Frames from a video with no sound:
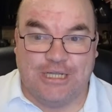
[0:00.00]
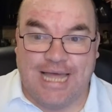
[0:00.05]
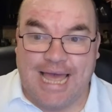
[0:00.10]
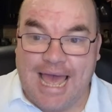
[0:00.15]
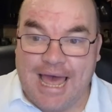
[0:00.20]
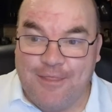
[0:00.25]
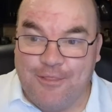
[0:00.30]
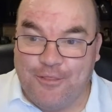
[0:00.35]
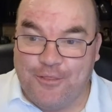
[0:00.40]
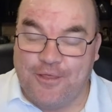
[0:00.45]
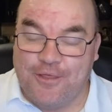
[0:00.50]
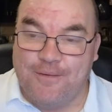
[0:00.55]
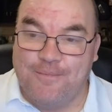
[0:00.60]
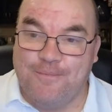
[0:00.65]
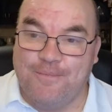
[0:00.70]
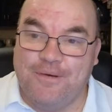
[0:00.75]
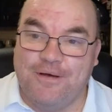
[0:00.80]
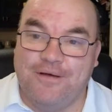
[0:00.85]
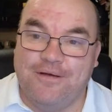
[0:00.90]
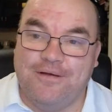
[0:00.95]

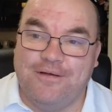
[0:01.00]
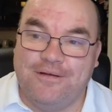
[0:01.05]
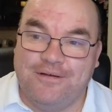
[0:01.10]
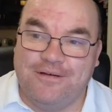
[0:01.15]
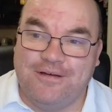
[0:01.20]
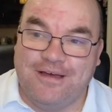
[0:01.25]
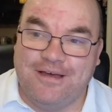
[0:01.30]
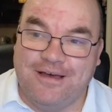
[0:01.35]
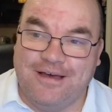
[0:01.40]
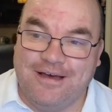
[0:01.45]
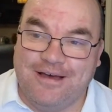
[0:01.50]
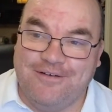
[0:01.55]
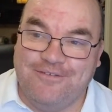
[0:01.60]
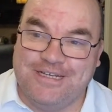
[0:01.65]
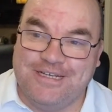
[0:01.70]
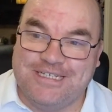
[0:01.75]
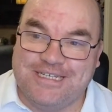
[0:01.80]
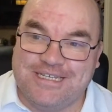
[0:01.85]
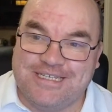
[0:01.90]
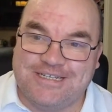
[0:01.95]
anthem,
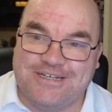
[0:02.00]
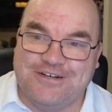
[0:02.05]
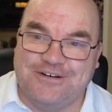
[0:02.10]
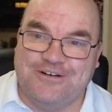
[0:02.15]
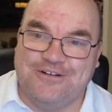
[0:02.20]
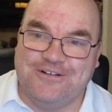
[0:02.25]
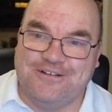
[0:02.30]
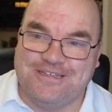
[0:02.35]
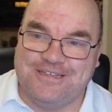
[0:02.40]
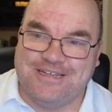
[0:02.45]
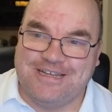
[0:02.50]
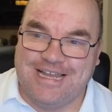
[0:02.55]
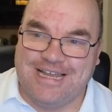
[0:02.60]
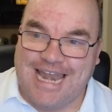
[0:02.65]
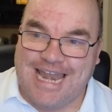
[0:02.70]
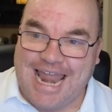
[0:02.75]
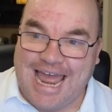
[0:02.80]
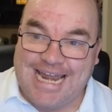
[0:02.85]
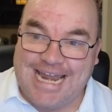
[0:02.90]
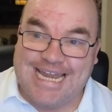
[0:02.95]
which is called
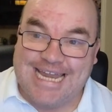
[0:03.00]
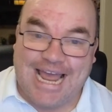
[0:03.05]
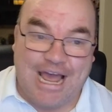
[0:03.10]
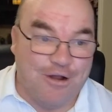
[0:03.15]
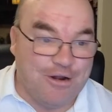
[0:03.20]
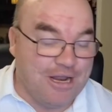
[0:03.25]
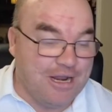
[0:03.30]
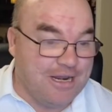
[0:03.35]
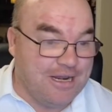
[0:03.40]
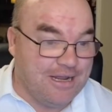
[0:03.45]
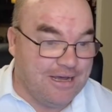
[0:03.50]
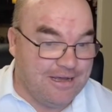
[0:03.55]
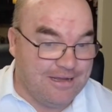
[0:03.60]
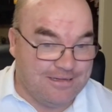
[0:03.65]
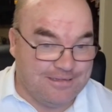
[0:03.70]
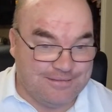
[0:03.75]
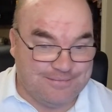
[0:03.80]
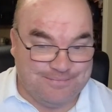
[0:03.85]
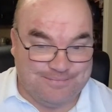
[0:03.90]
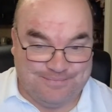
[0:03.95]
Land Down Under.
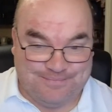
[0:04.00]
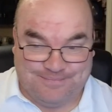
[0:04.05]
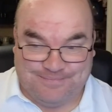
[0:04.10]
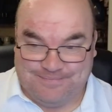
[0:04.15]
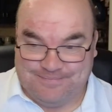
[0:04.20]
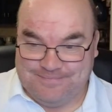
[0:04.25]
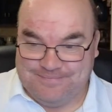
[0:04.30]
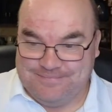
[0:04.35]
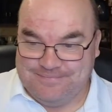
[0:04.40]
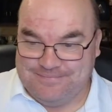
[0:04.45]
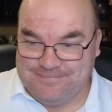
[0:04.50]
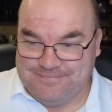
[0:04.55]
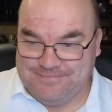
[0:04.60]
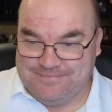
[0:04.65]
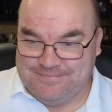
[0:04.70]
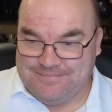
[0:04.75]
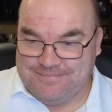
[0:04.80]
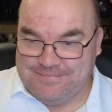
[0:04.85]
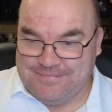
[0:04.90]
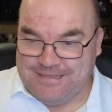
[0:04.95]

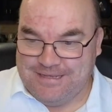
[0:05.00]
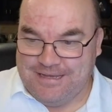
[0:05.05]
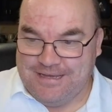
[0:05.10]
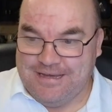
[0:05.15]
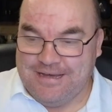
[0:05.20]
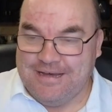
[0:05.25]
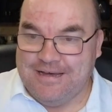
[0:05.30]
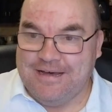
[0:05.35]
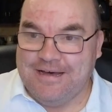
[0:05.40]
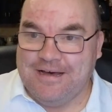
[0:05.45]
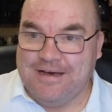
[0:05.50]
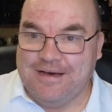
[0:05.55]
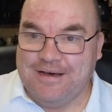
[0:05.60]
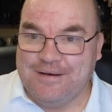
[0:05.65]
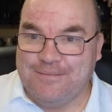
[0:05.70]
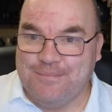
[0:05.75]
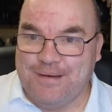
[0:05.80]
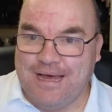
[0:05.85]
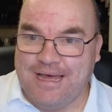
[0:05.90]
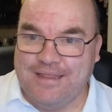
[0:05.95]

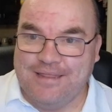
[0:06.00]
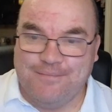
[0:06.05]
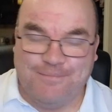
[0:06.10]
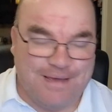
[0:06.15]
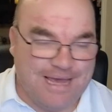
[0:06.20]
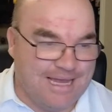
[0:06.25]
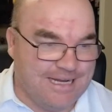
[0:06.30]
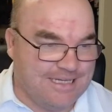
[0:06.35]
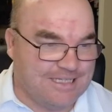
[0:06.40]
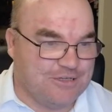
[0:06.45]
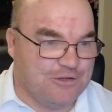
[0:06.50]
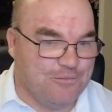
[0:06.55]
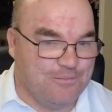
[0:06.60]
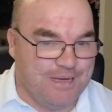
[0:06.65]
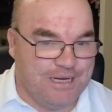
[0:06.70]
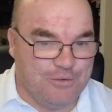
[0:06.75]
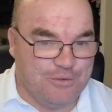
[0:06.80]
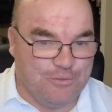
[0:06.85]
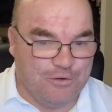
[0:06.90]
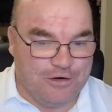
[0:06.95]
And the band is called
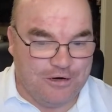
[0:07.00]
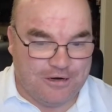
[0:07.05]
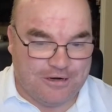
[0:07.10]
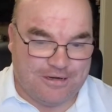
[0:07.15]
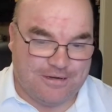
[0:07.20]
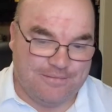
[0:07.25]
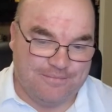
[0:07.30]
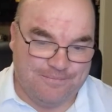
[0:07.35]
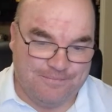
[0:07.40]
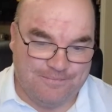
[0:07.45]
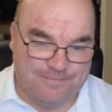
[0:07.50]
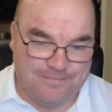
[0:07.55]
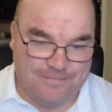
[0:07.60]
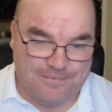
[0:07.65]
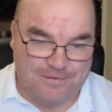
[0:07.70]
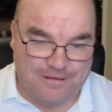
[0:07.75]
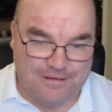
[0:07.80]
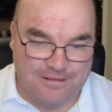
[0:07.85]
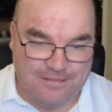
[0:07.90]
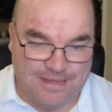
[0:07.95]
Men at Work.
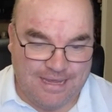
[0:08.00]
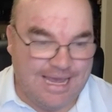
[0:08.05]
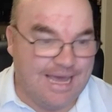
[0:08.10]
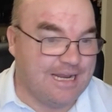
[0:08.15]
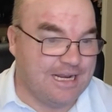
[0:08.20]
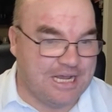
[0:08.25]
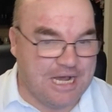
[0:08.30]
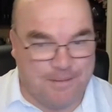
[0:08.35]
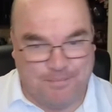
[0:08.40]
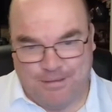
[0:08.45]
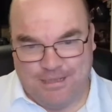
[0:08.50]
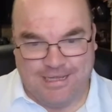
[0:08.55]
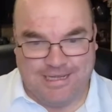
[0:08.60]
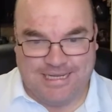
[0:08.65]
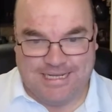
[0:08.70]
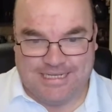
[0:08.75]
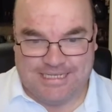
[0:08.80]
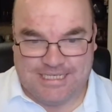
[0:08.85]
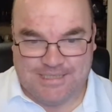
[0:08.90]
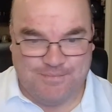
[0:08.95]
They had a couple of
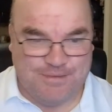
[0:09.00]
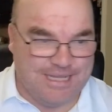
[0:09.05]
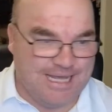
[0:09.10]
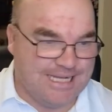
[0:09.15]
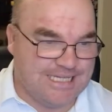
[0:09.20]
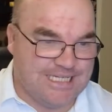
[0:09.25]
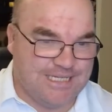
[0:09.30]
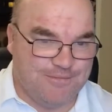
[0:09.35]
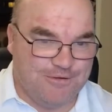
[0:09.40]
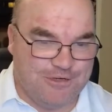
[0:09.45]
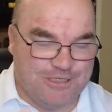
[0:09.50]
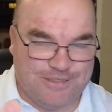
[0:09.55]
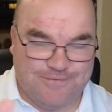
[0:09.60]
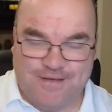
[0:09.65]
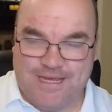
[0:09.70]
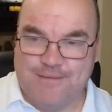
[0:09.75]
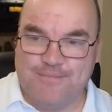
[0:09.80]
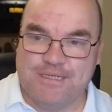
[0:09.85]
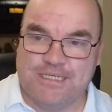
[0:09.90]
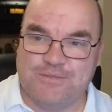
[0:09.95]
hits, but that's the most
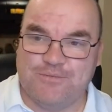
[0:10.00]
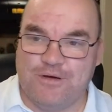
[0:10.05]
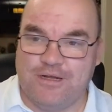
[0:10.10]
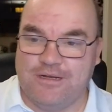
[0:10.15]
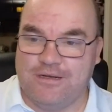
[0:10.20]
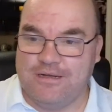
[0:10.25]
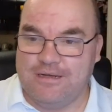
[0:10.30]
famous one.